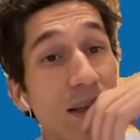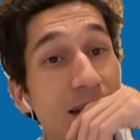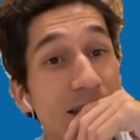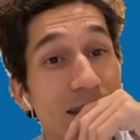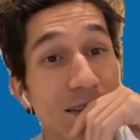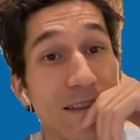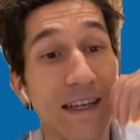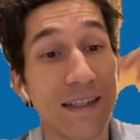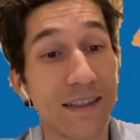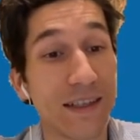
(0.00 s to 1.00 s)
let's just
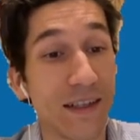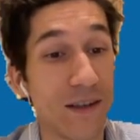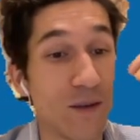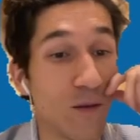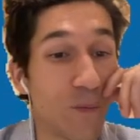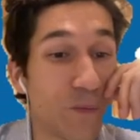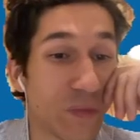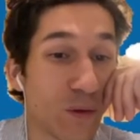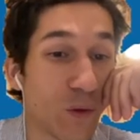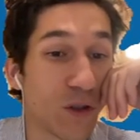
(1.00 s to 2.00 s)
ask, I don't know,
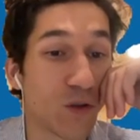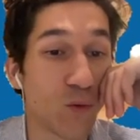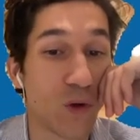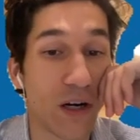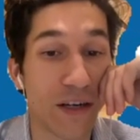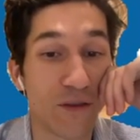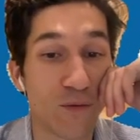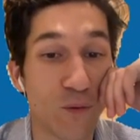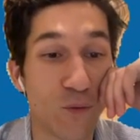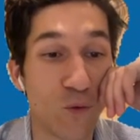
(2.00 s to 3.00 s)
one or two cards
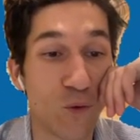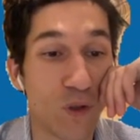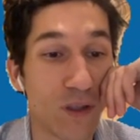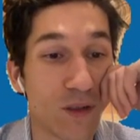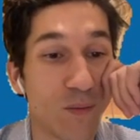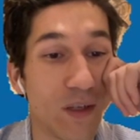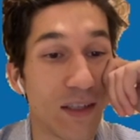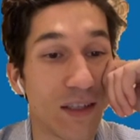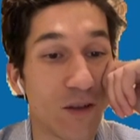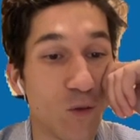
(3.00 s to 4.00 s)
for wood,
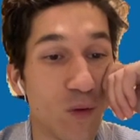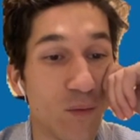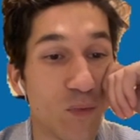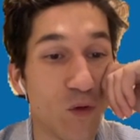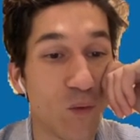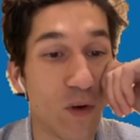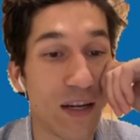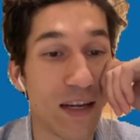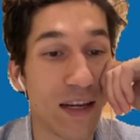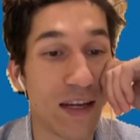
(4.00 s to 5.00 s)
but nobody
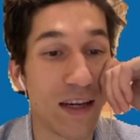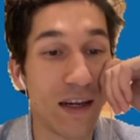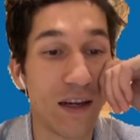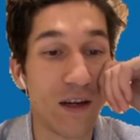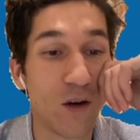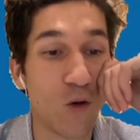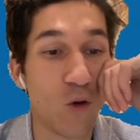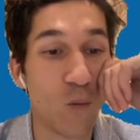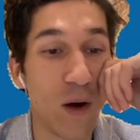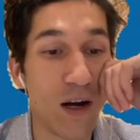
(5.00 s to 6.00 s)
probably,
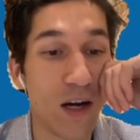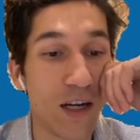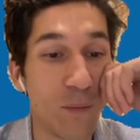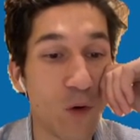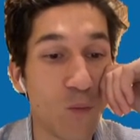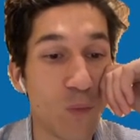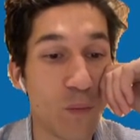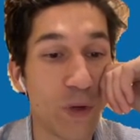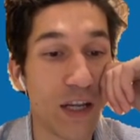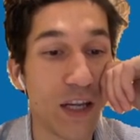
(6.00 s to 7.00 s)
nobody
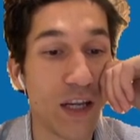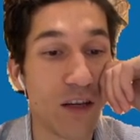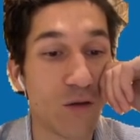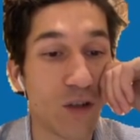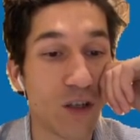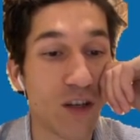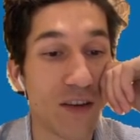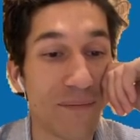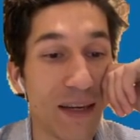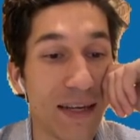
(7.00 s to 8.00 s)
probably gonna
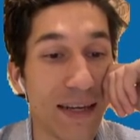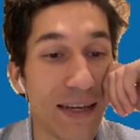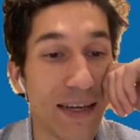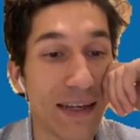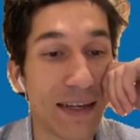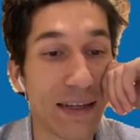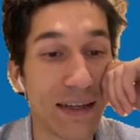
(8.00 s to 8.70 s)
give me that.